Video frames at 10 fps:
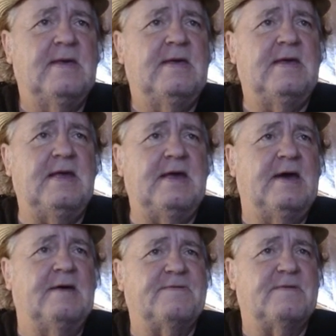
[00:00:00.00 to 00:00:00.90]
He
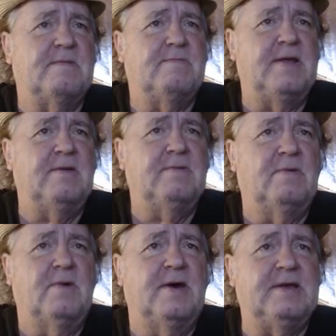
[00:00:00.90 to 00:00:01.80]
has to be the
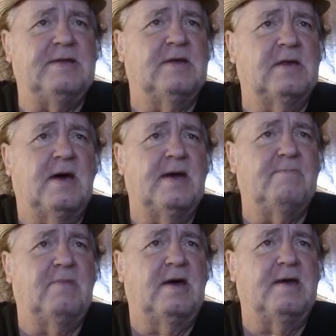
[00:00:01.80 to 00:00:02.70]
one in the
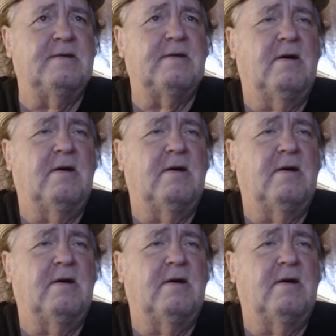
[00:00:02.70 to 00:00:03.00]
limelight